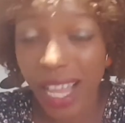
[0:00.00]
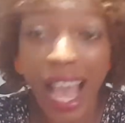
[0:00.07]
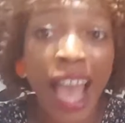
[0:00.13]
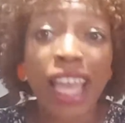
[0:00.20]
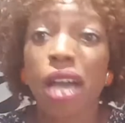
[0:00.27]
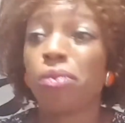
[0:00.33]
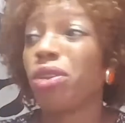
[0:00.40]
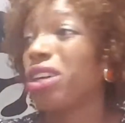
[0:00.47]
I
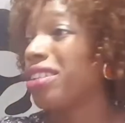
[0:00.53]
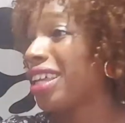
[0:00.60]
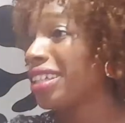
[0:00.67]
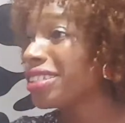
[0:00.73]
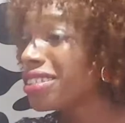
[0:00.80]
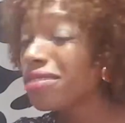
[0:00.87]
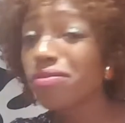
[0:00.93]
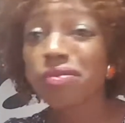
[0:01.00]
am not
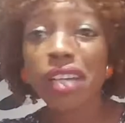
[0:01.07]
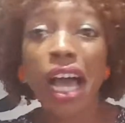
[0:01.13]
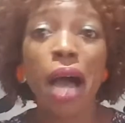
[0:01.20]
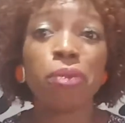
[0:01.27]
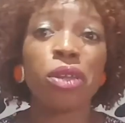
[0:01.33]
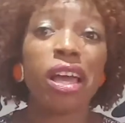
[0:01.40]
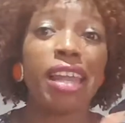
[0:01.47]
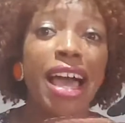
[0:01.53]
this.
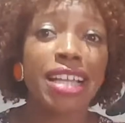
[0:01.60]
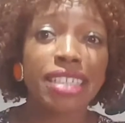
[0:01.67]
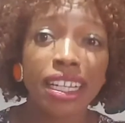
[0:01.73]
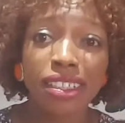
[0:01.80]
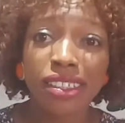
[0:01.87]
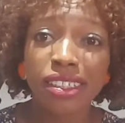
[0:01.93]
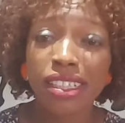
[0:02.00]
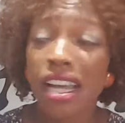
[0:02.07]
I'm not
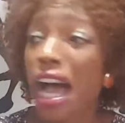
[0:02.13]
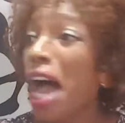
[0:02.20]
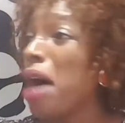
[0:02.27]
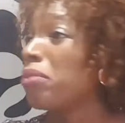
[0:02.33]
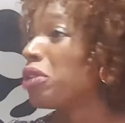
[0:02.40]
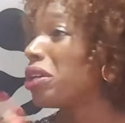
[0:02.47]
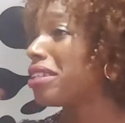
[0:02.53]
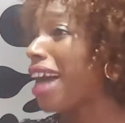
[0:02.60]
Elijah. I
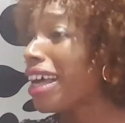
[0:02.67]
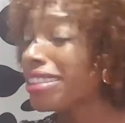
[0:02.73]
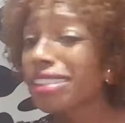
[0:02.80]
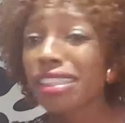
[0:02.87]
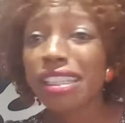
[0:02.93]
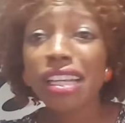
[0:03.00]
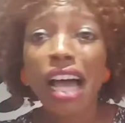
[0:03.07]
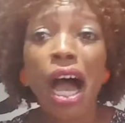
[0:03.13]
am not that.
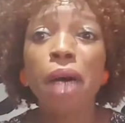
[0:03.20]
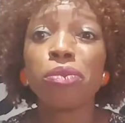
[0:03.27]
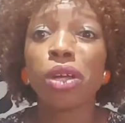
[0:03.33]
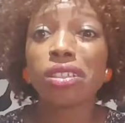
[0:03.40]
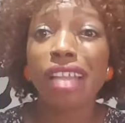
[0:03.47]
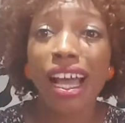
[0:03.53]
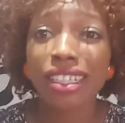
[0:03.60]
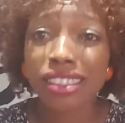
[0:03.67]
I'm
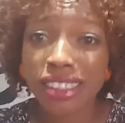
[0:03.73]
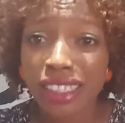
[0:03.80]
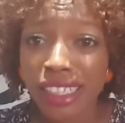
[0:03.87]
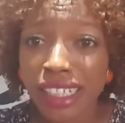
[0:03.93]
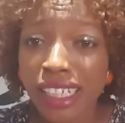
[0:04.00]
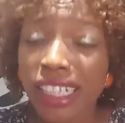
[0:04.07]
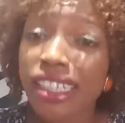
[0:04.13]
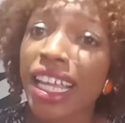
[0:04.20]
not that.
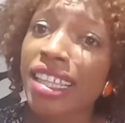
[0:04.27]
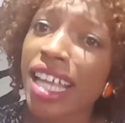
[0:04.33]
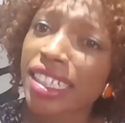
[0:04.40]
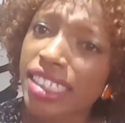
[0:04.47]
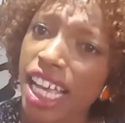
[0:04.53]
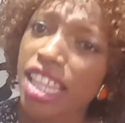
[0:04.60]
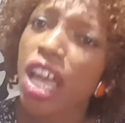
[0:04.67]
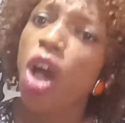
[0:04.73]
Then I
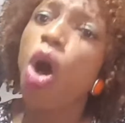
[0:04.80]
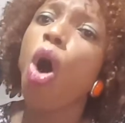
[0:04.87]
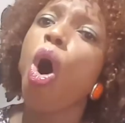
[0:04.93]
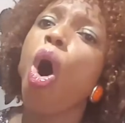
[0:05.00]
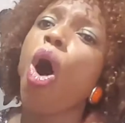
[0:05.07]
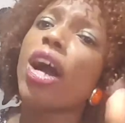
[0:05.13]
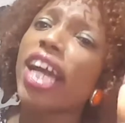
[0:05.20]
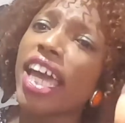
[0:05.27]
said,
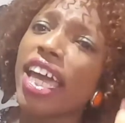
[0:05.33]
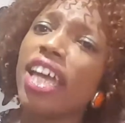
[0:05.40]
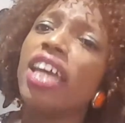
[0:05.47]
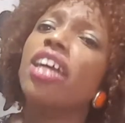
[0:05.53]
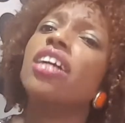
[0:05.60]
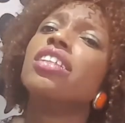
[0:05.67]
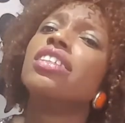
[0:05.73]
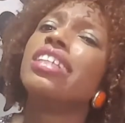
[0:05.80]
okay,
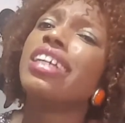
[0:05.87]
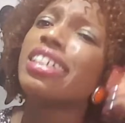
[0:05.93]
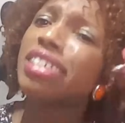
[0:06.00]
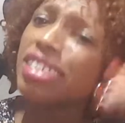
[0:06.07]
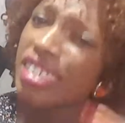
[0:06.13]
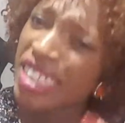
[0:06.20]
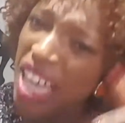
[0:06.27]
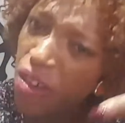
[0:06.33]

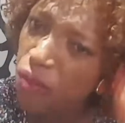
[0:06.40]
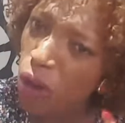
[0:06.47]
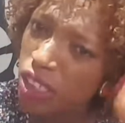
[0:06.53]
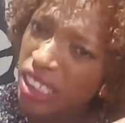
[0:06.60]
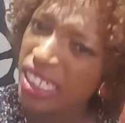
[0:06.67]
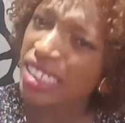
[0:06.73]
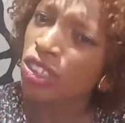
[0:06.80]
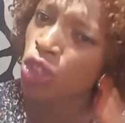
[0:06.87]
give
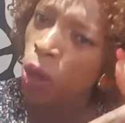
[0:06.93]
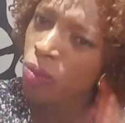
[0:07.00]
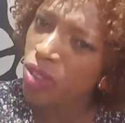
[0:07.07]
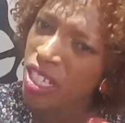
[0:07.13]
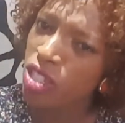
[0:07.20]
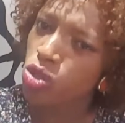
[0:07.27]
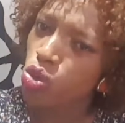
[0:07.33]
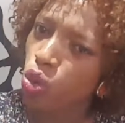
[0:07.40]
us
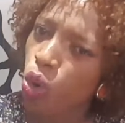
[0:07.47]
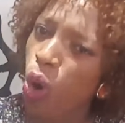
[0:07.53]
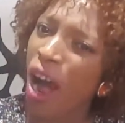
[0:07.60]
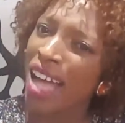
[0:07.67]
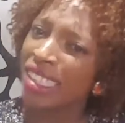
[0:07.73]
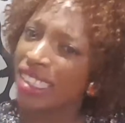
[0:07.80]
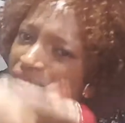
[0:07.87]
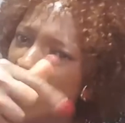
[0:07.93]
something to go
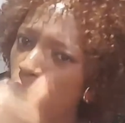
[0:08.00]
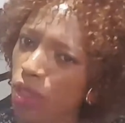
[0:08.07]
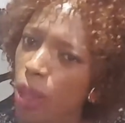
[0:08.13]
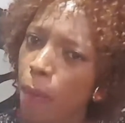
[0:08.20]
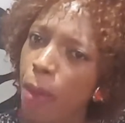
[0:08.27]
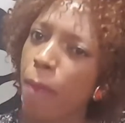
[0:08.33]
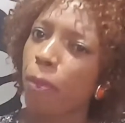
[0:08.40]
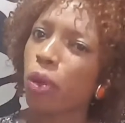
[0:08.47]
and tell the
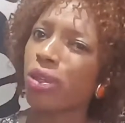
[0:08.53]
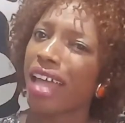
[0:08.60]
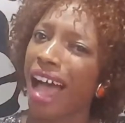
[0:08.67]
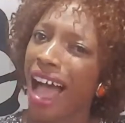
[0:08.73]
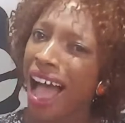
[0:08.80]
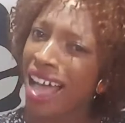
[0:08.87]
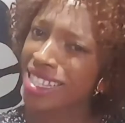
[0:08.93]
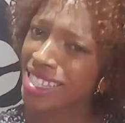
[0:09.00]
people that